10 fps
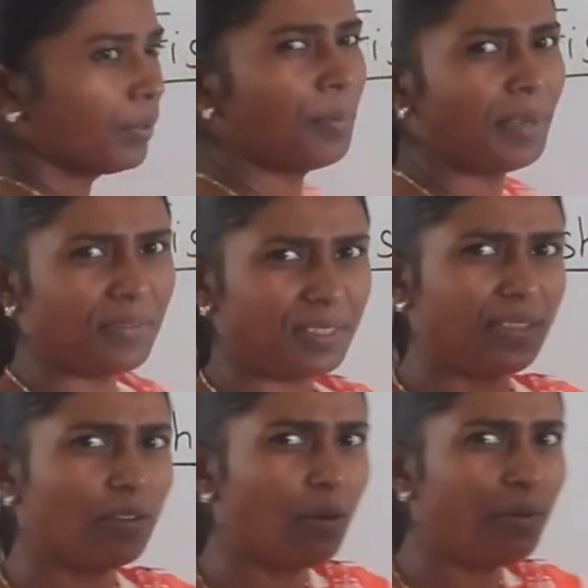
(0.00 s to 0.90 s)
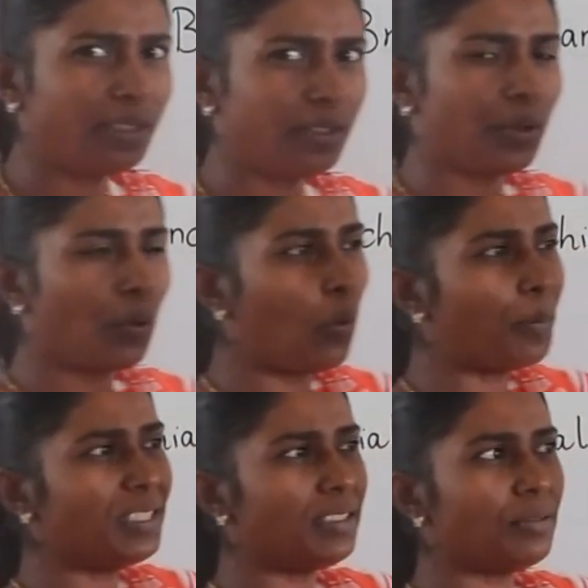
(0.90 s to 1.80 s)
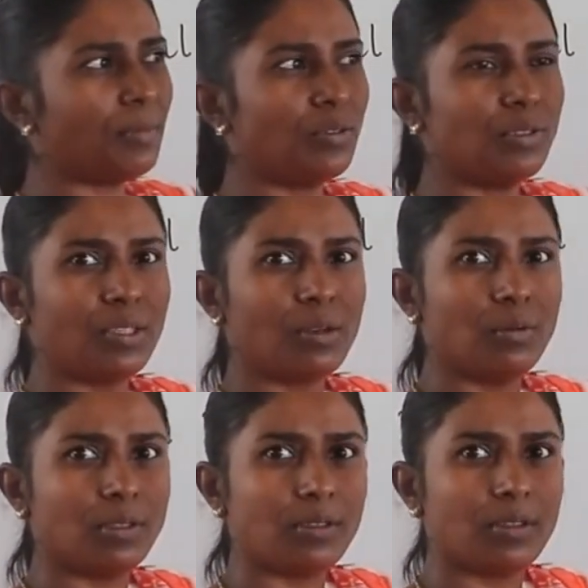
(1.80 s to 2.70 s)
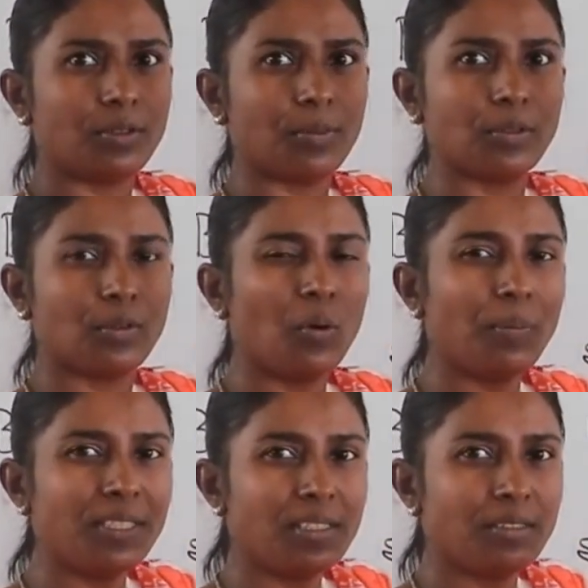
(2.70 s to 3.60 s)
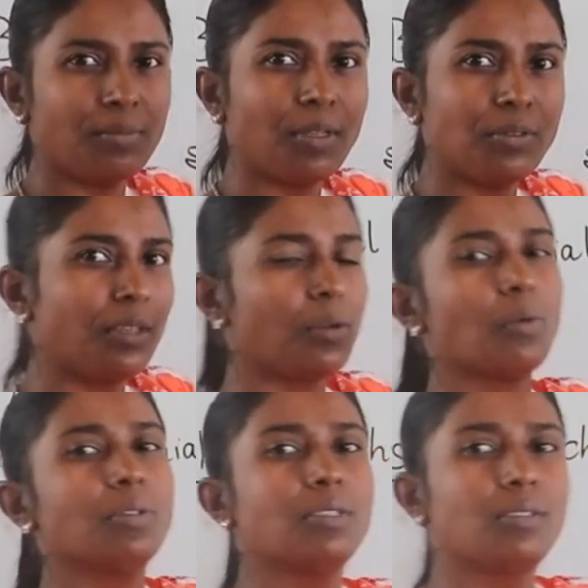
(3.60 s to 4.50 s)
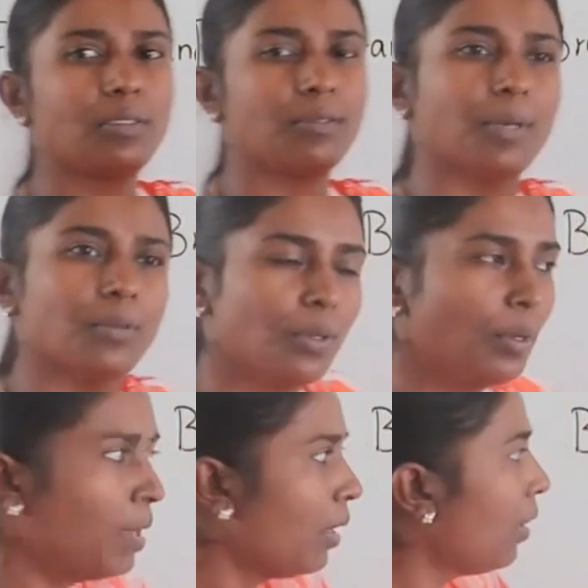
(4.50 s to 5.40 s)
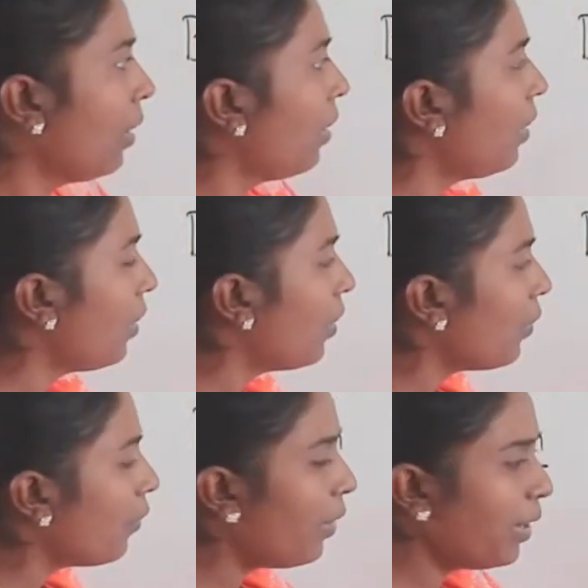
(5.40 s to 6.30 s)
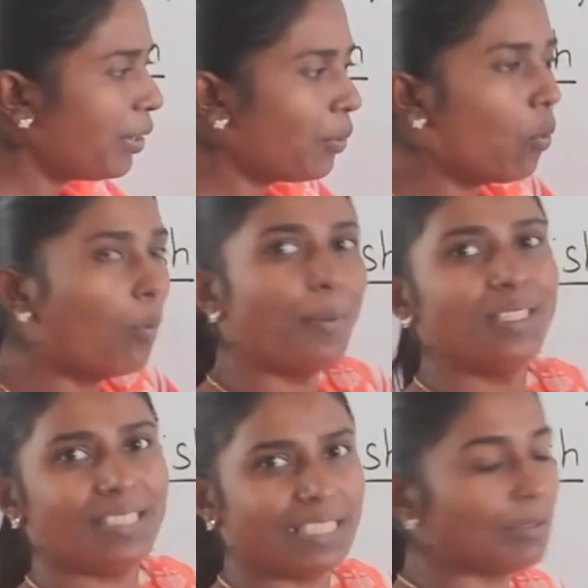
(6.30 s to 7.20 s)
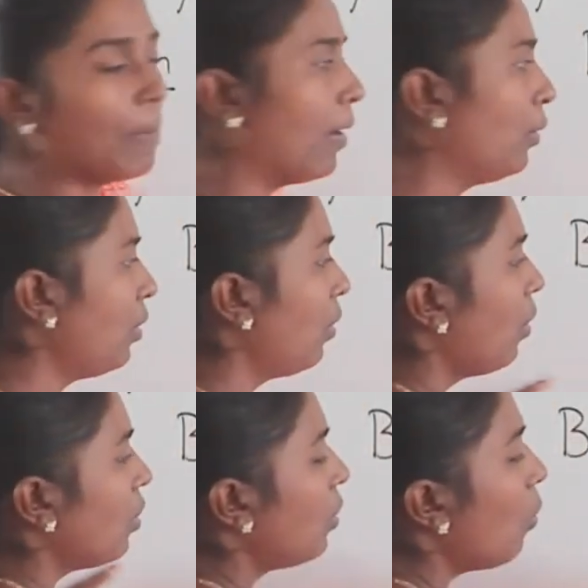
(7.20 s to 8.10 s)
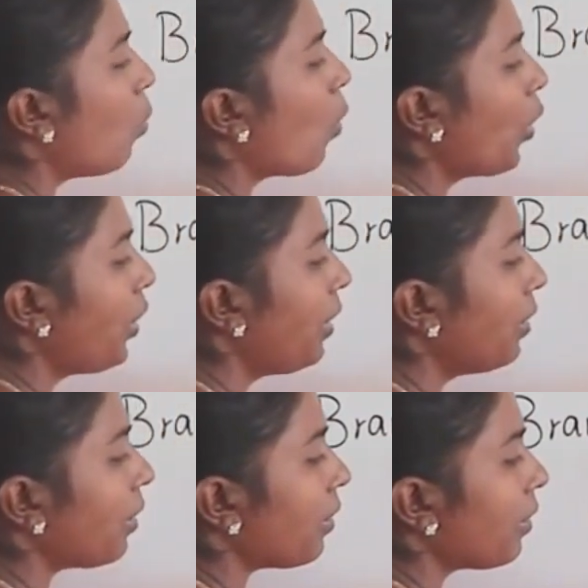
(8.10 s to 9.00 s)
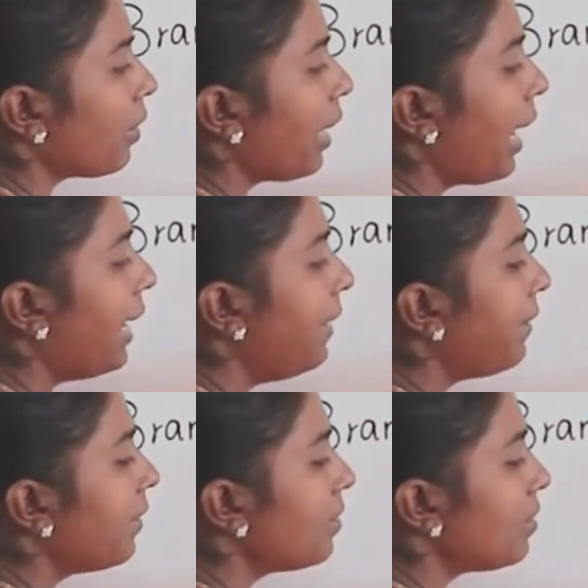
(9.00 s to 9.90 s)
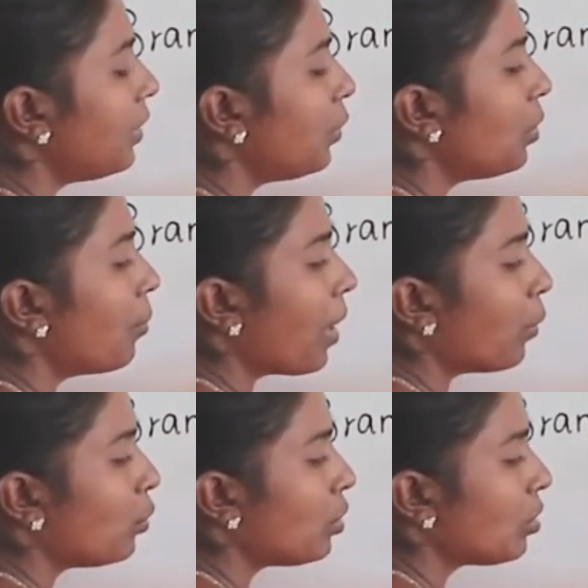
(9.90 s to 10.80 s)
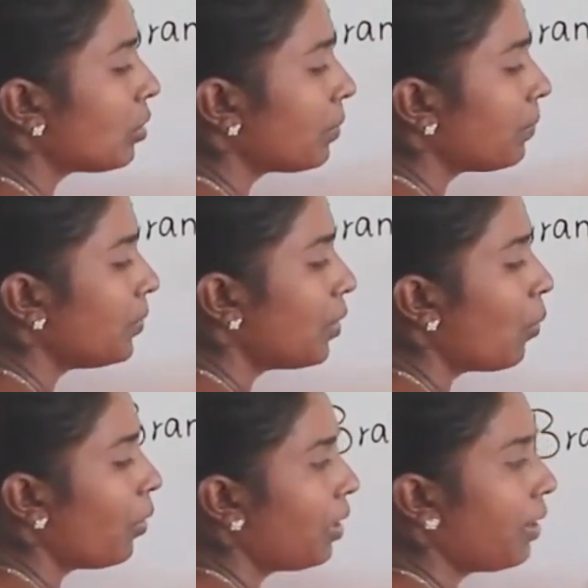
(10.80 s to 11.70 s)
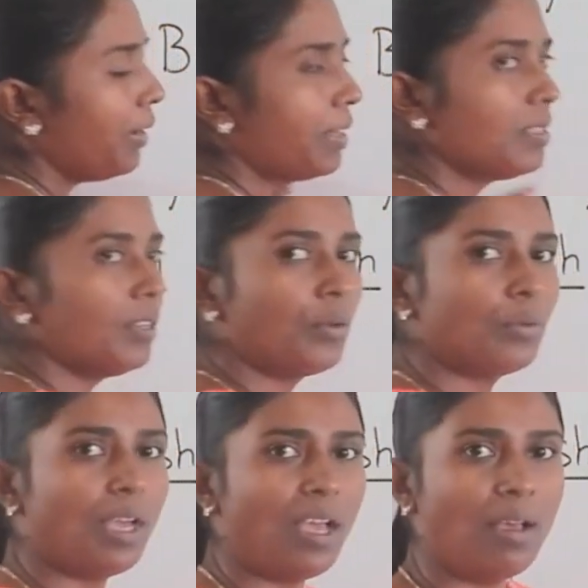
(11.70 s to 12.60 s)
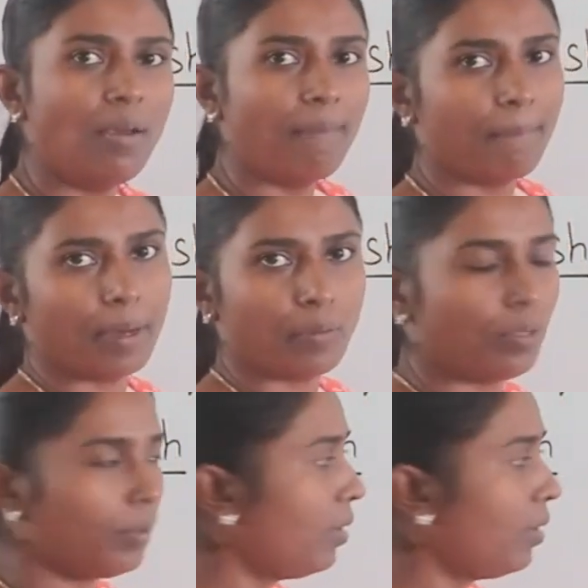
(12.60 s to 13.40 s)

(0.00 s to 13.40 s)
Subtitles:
You might have seen always it opens its mouth and closes its mouth. Opens its mouth and closes its mouth. When it opens its mouth, the water enters into the mouth. The water enters into the mouth.